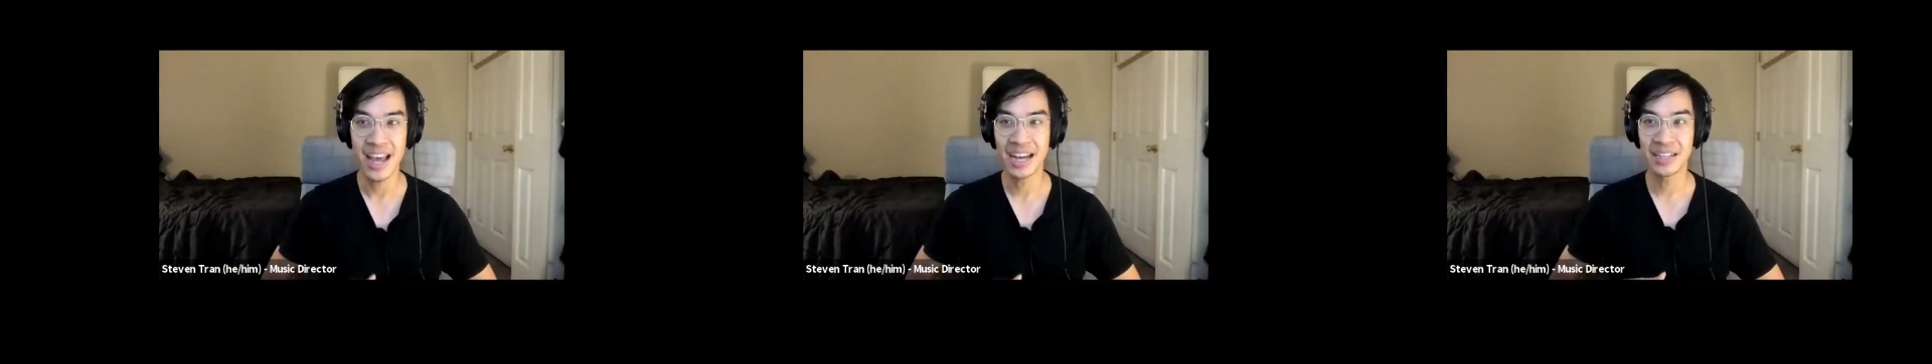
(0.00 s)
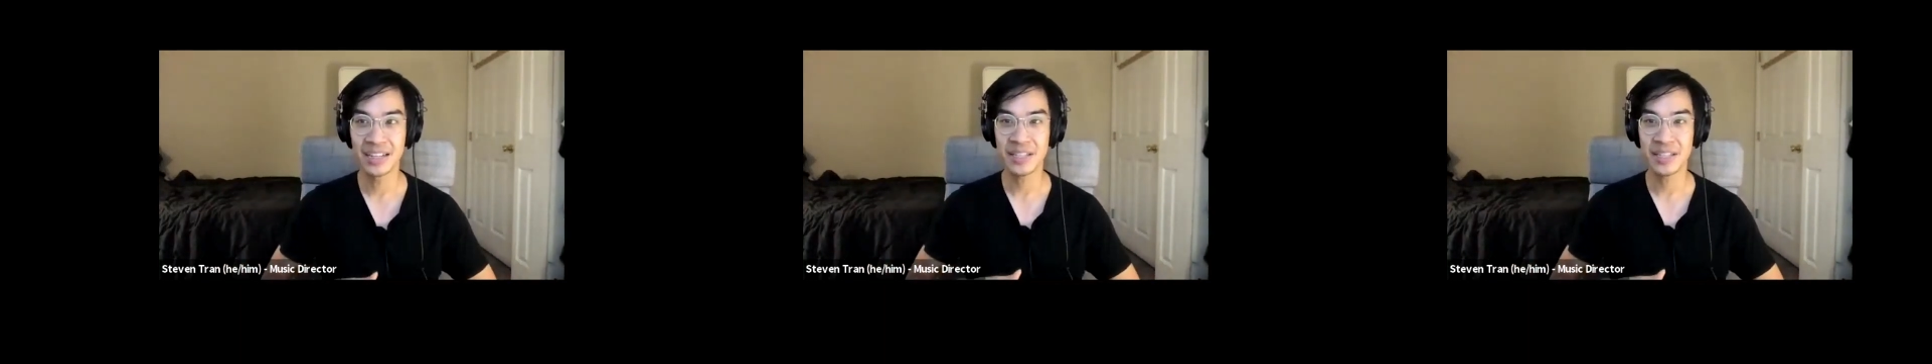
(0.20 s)

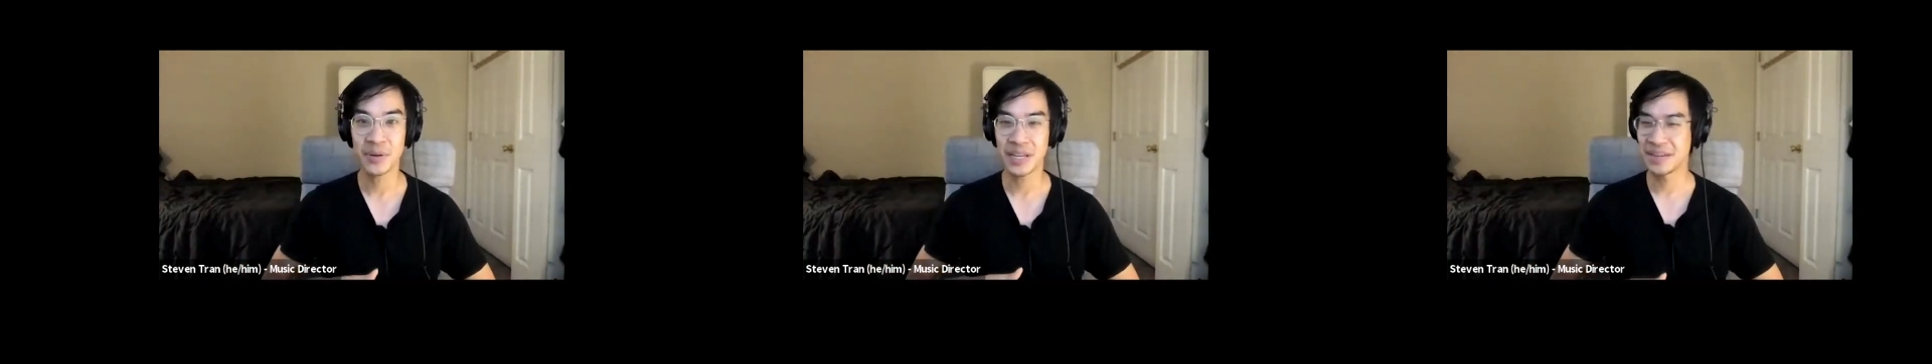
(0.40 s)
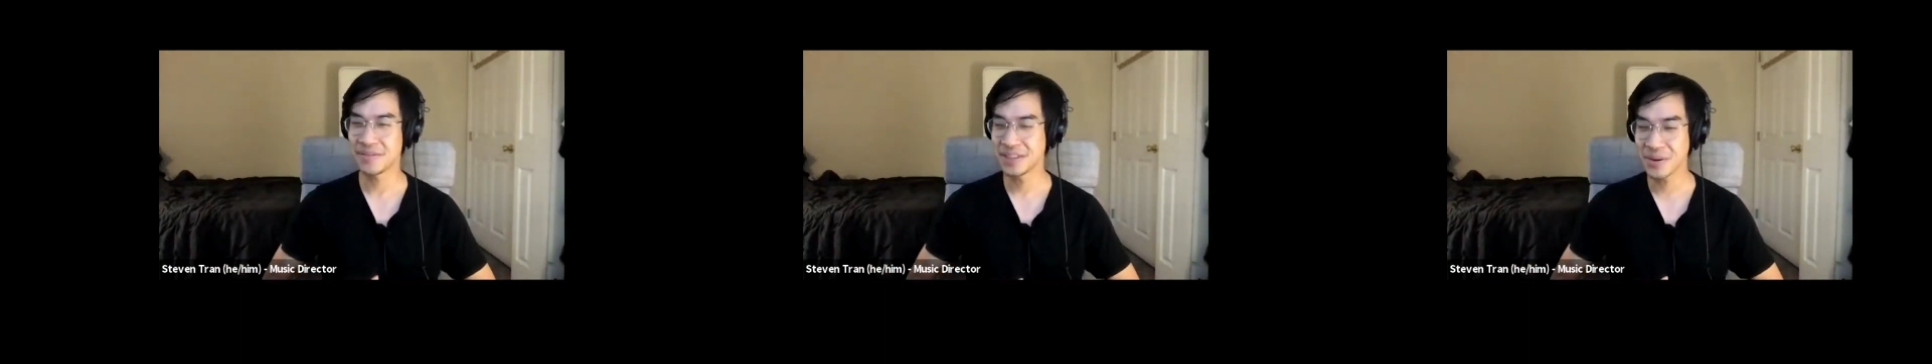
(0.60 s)
And so
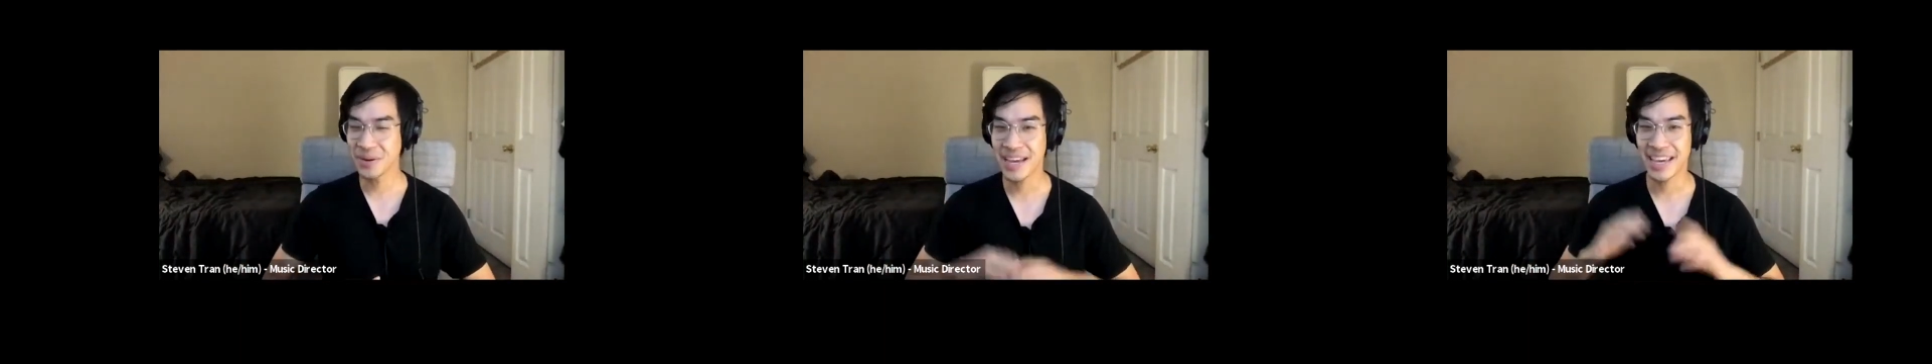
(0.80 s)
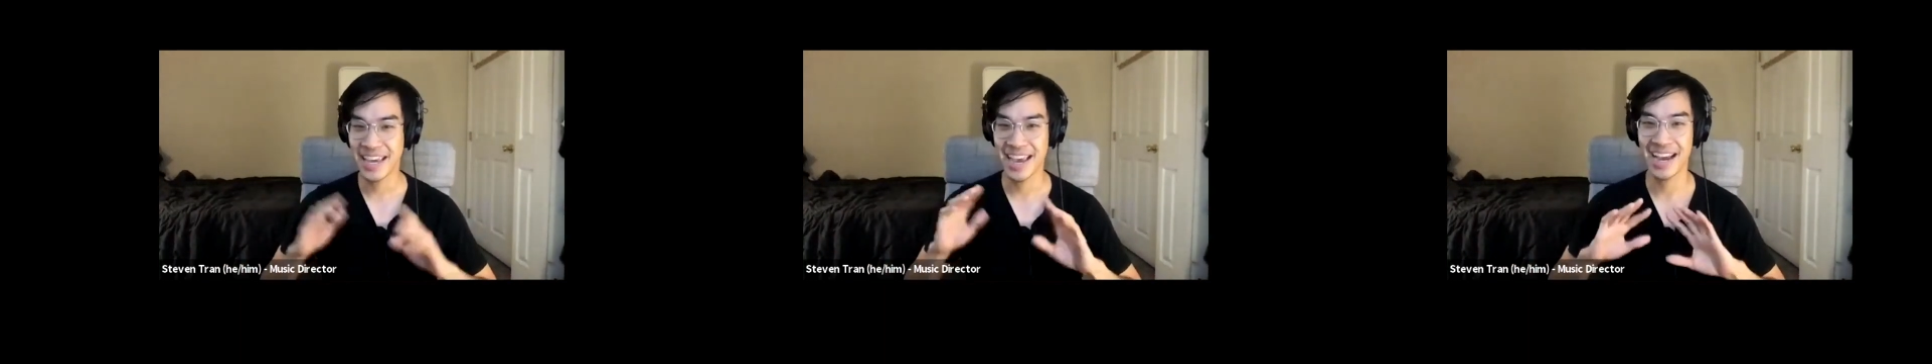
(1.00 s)
even though
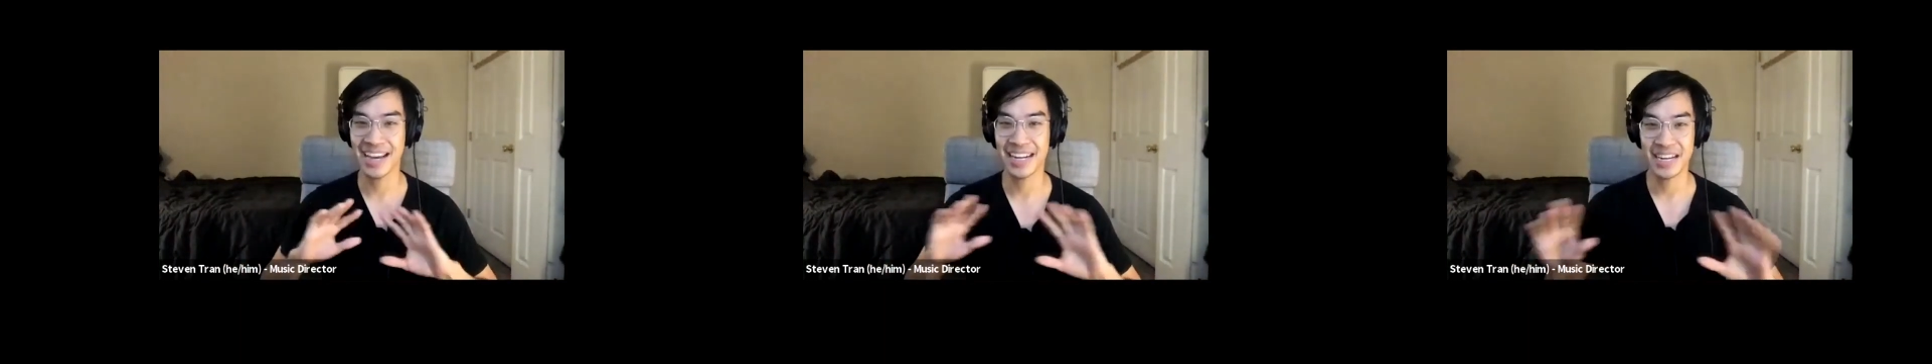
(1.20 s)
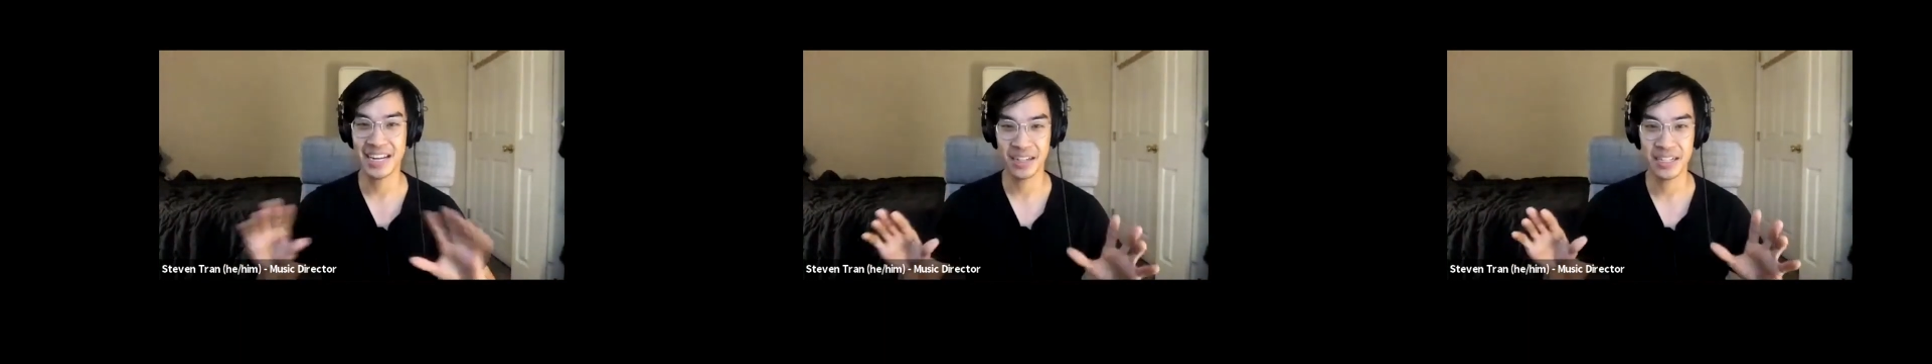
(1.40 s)
I can't
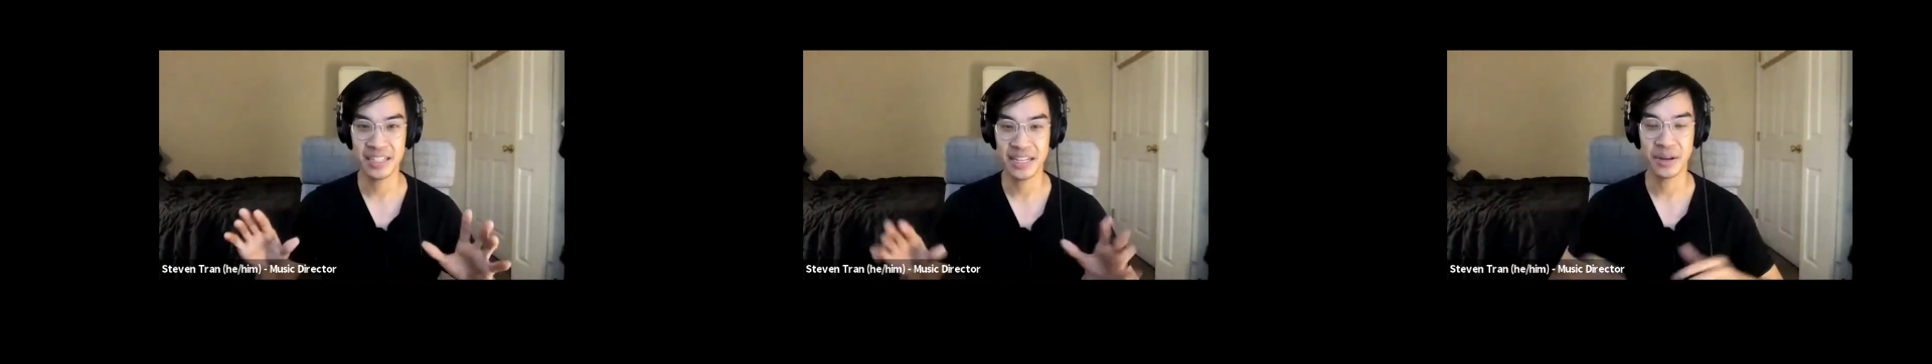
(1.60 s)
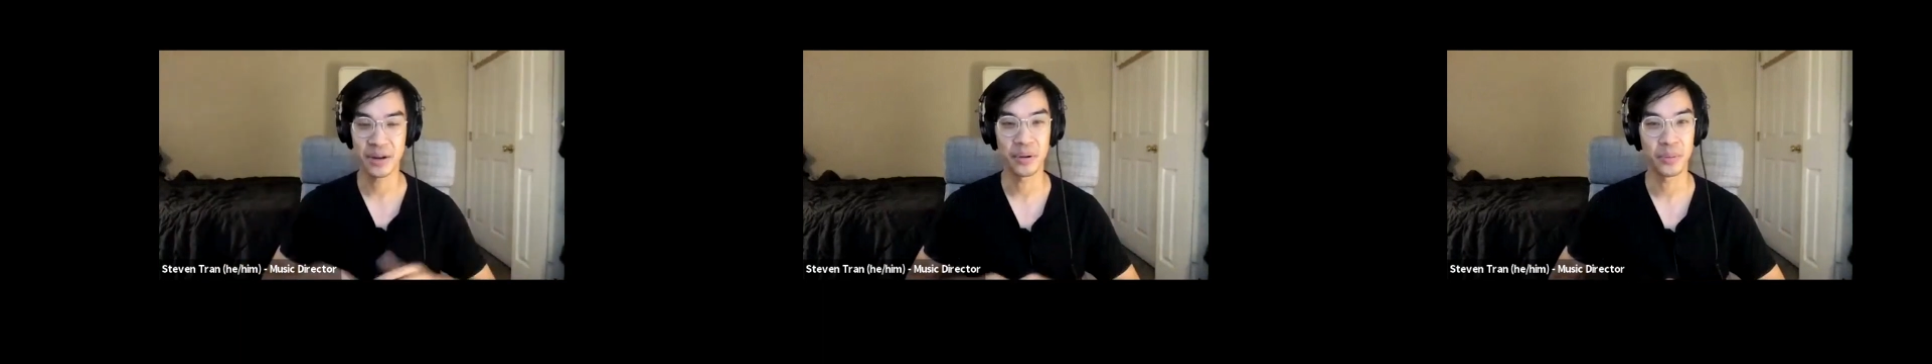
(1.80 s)
hear a
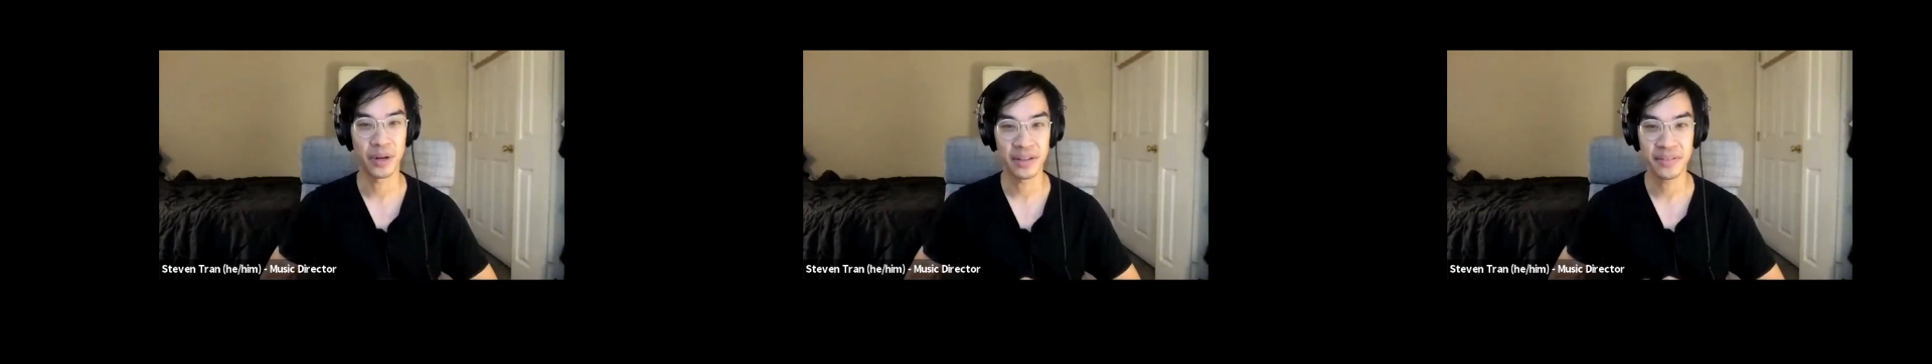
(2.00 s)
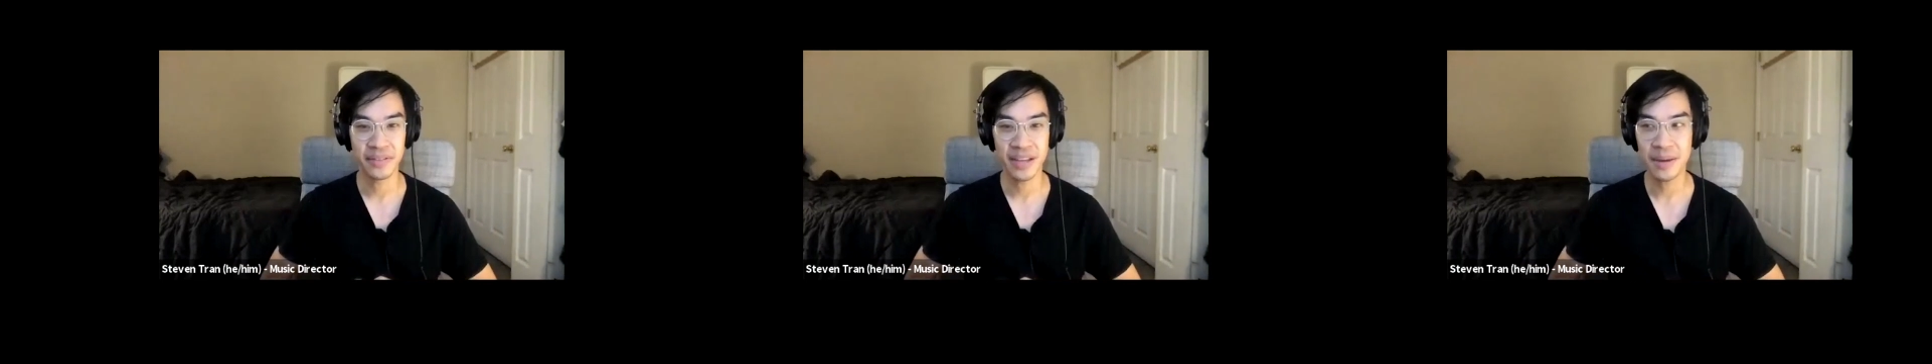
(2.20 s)
single
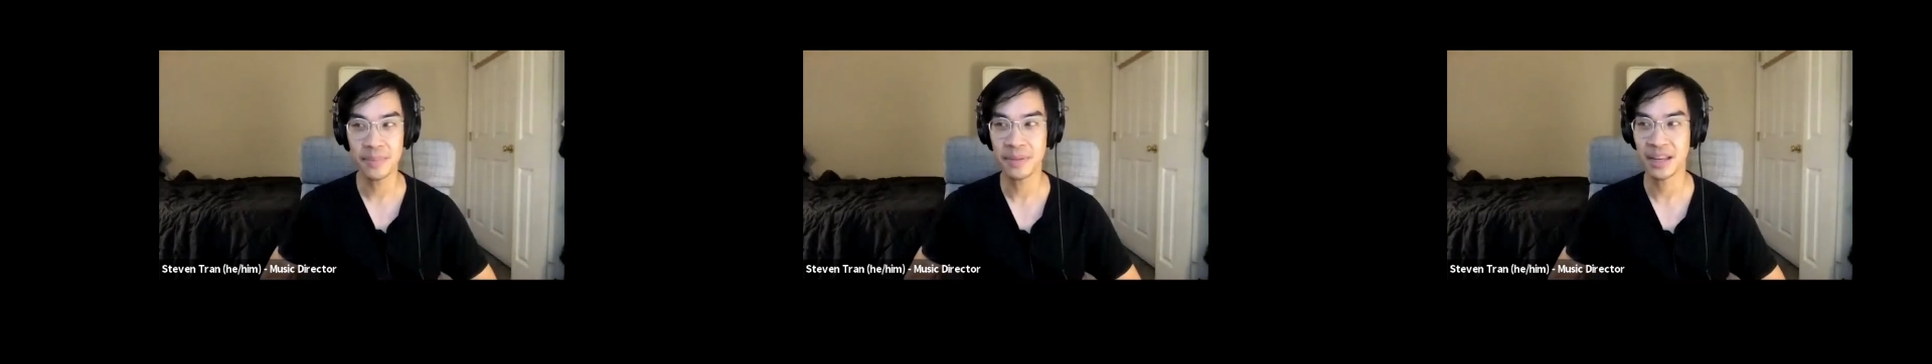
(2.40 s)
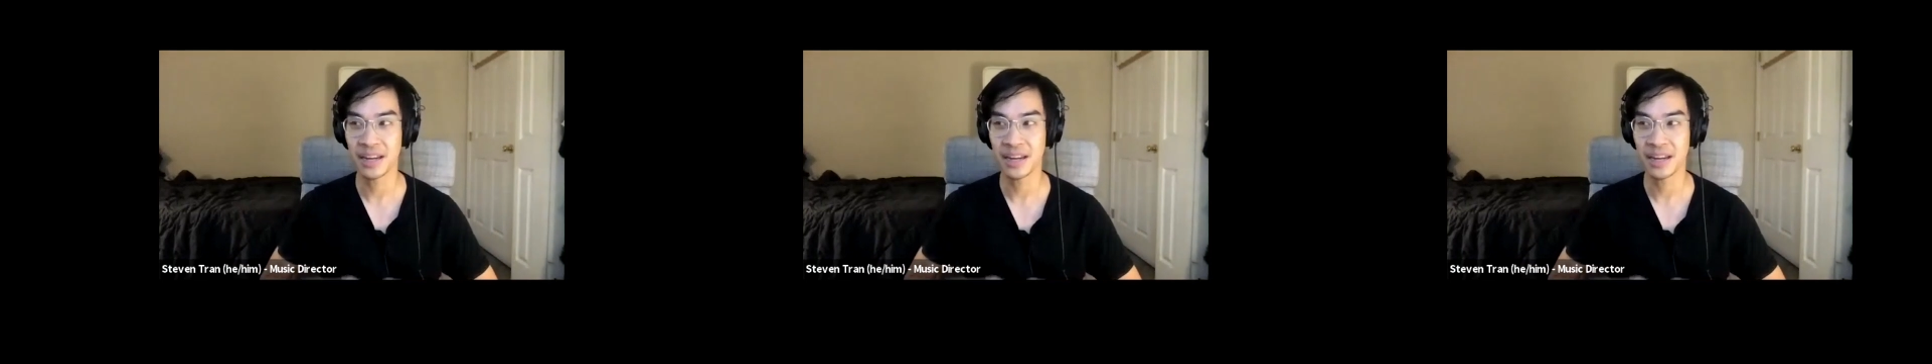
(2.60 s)
one of them,